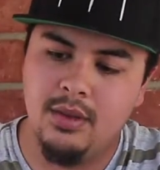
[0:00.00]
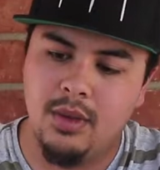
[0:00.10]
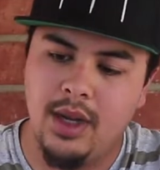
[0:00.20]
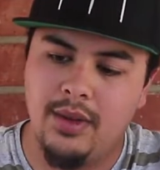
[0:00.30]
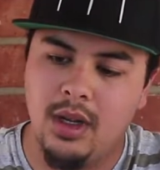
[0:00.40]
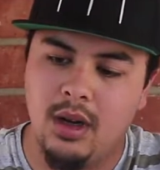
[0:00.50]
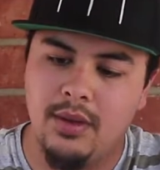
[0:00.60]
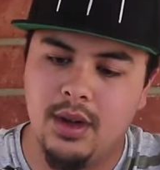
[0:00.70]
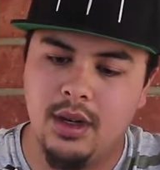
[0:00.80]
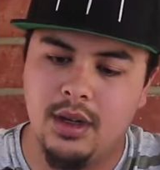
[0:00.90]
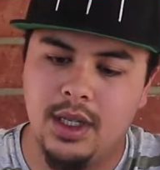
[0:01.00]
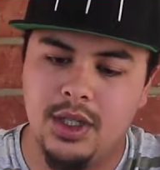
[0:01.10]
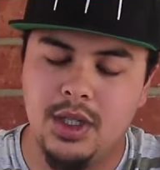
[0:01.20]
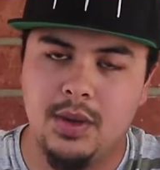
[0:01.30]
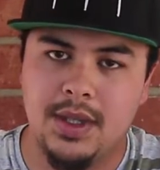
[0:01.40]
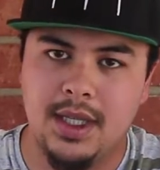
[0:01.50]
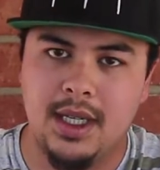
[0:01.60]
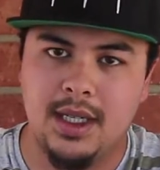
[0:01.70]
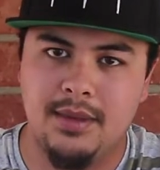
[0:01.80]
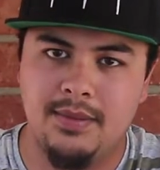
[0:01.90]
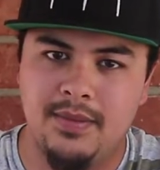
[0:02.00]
wave it over and show it's gone.